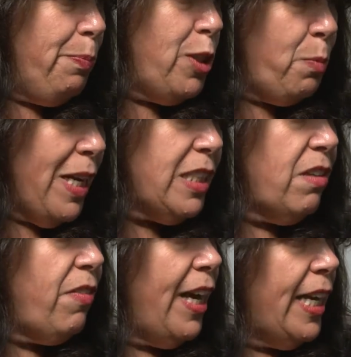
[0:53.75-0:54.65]

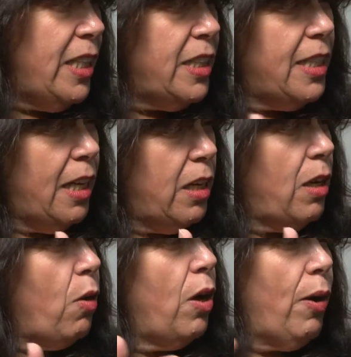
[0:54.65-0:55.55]
perspective, I
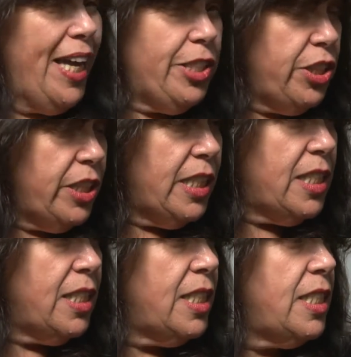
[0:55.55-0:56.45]
understand
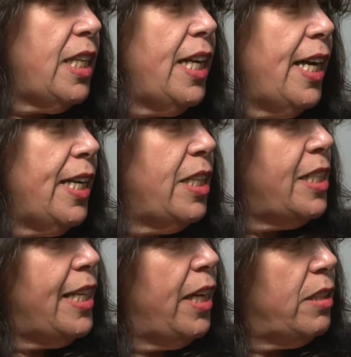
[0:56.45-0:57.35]
agencies in the city. I
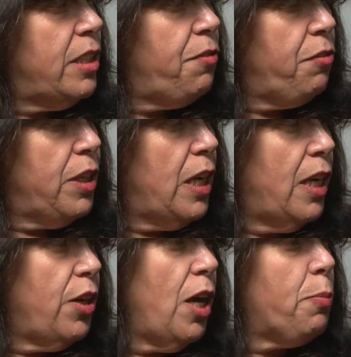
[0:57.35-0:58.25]
understand different
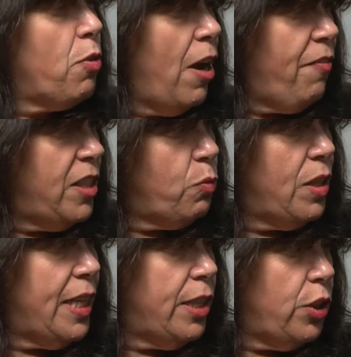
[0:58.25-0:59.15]
nonprofits,
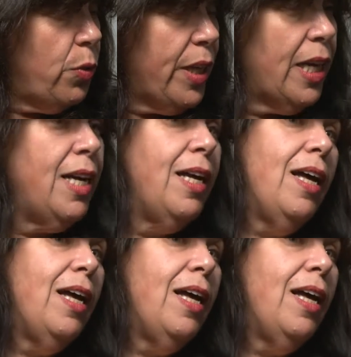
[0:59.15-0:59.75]
what they're doing.